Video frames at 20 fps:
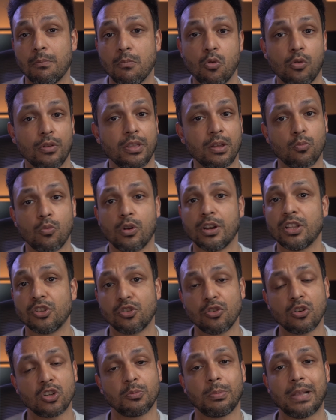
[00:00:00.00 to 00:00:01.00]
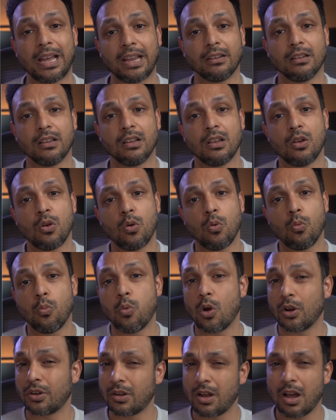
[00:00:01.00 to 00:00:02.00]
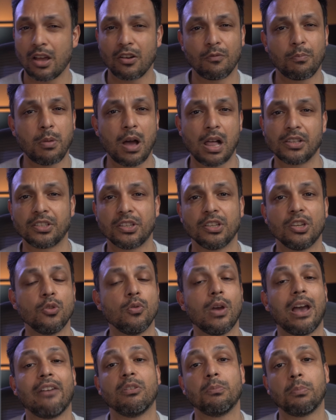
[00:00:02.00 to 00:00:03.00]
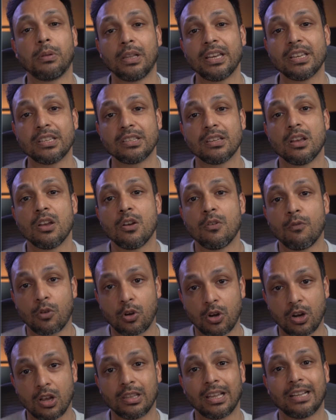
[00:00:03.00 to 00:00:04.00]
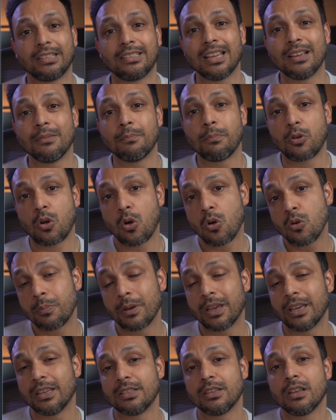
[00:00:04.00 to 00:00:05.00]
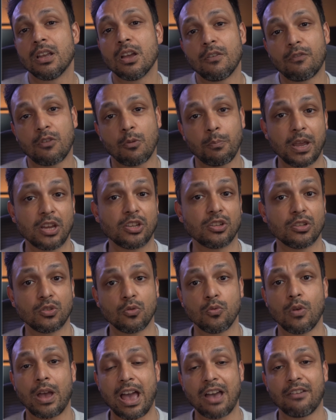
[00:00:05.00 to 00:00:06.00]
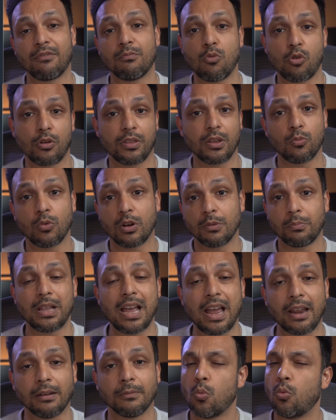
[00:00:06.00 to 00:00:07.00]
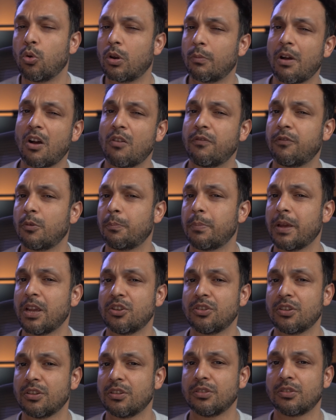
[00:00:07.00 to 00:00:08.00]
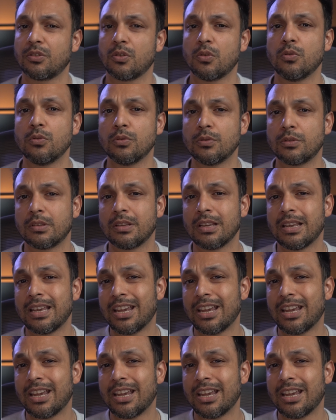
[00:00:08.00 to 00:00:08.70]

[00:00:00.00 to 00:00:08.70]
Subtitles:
more than one insurance plan? What kind of policy do you have in place for collecting copays from patients who have more than one plan? What about for patients whose